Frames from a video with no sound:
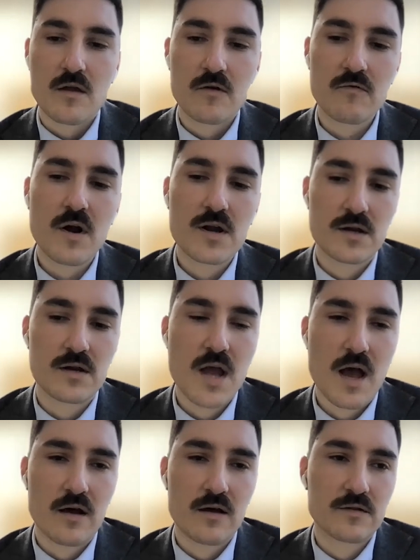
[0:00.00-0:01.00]
Right.
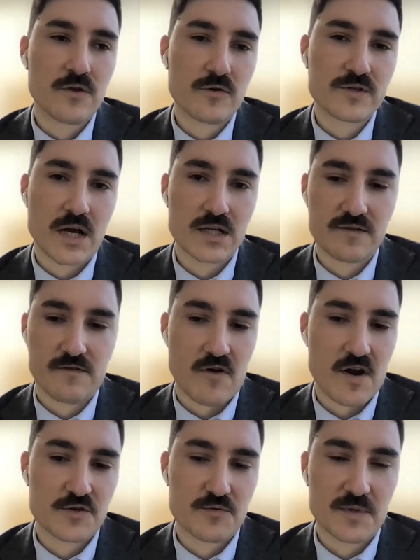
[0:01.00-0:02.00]
Yeah, those kinds of
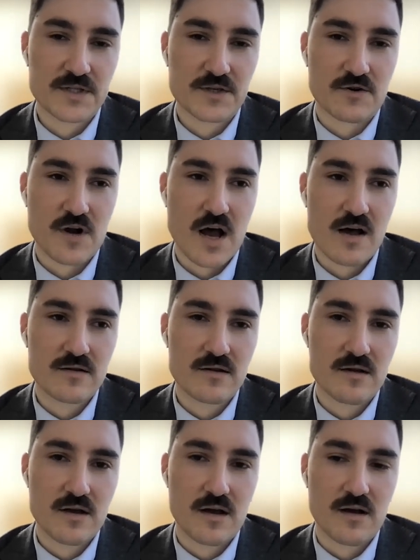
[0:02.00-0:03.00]
arrangements are not
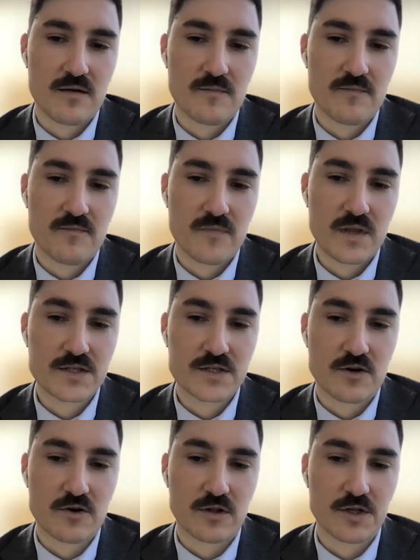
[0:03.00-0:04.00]

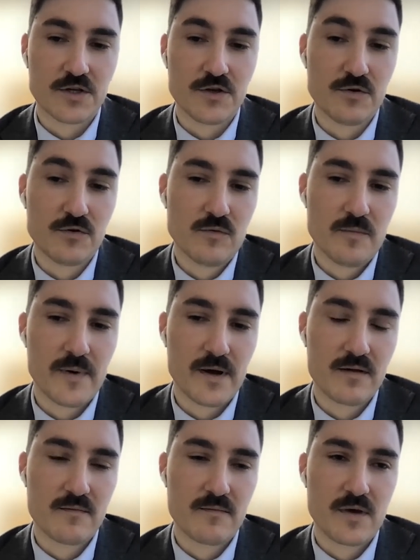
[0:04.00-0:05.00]
necessarily new,
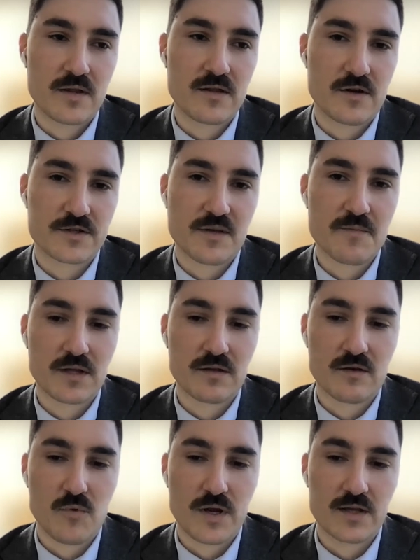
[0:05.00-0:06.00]
but there's something
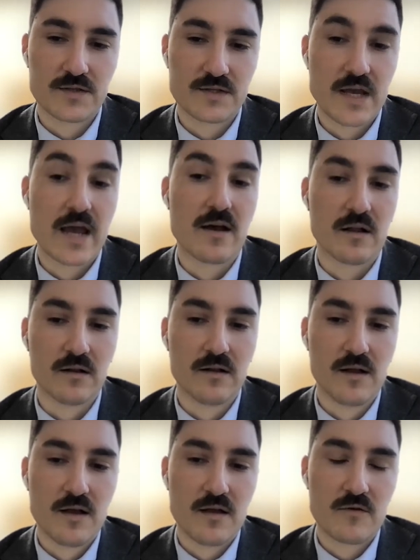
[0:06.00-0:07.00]
that we could scale,
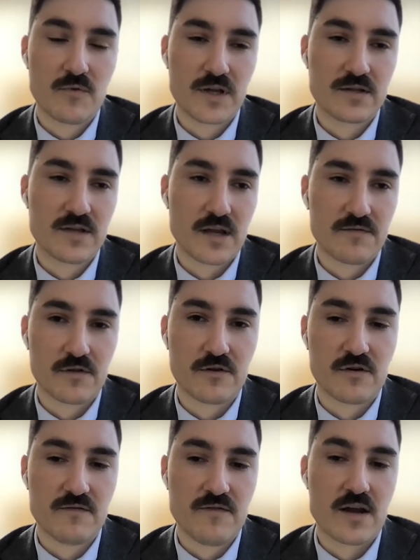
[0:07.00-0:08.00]
we could take
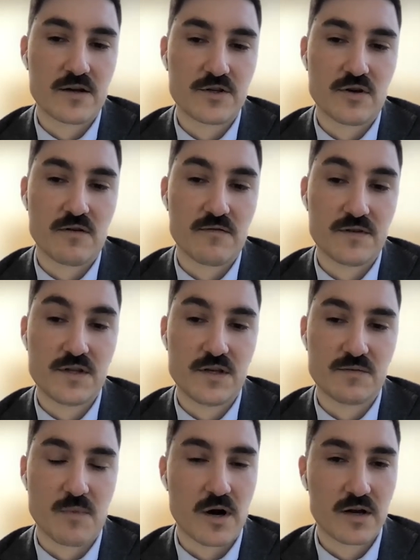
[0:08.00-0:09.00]
further advantage of, is
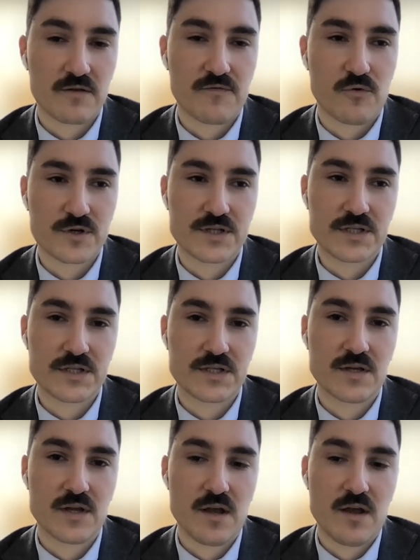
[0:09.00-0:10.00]
these market
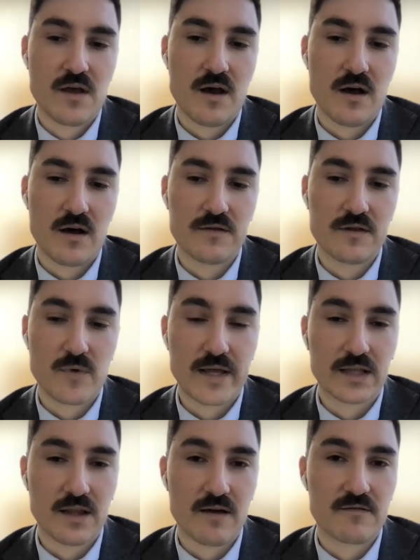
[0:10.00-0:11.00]
forces that we
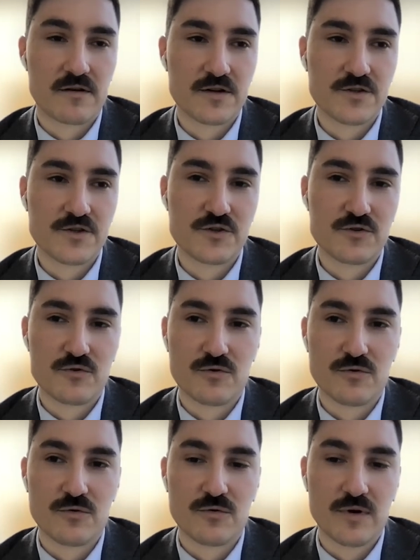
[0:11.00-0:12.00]
can leverage
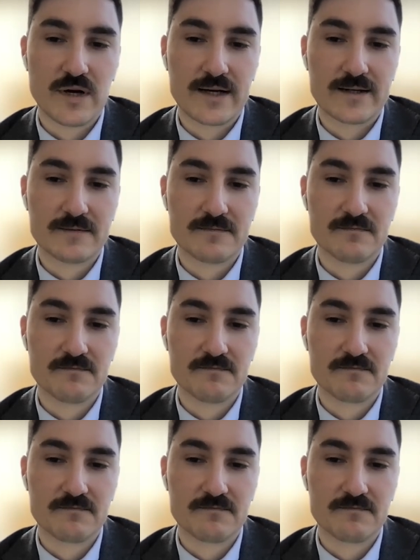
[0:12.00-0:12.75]
to